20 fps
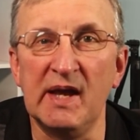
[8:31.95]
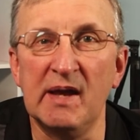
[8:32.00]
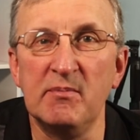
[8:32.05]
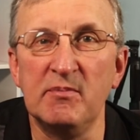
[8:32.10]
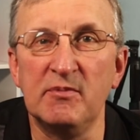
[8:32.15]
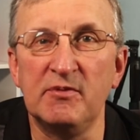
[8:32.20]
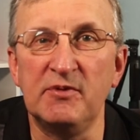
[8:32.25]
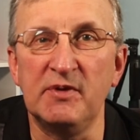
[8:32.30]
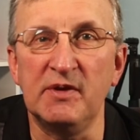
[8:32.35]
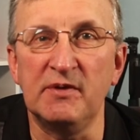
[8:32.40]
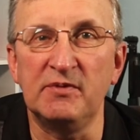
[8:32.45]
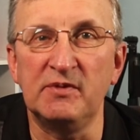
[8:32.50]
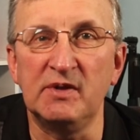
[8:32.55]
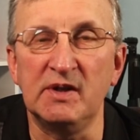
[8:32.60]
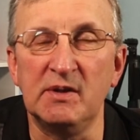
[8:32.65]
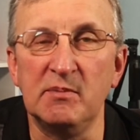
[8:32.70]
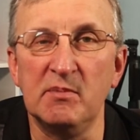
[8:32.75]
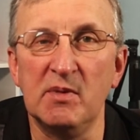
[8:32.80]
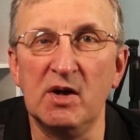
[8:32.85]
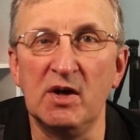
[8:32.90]

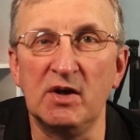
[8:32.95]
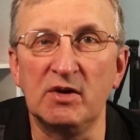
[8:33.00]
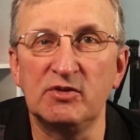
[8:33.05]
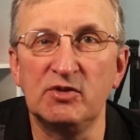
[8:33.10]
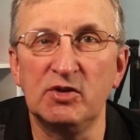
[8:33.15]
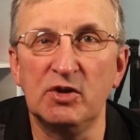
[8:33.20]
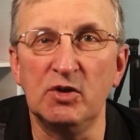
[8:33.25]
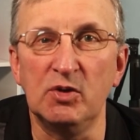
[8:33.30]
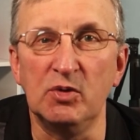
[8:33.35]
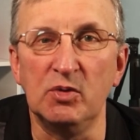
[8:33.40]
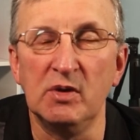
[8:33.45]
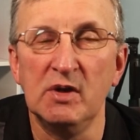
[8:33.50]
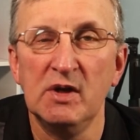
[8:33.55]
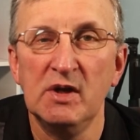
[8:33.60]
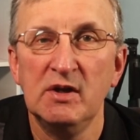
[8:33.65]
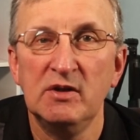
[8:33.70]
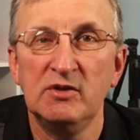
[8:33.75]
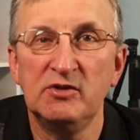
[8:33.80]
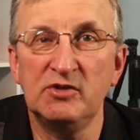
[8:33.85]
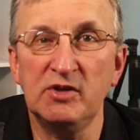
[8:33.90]
M50 Mark II.
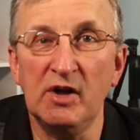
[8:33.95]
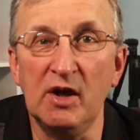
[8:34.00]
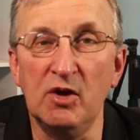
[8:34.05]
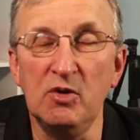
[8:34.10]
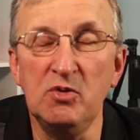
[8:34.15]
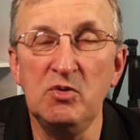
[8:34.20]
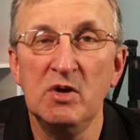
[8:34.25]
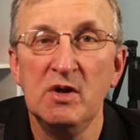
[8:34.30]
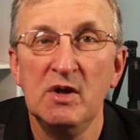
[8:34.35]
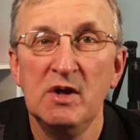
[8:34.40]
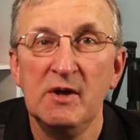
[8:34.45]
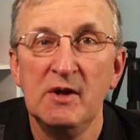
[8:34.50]
So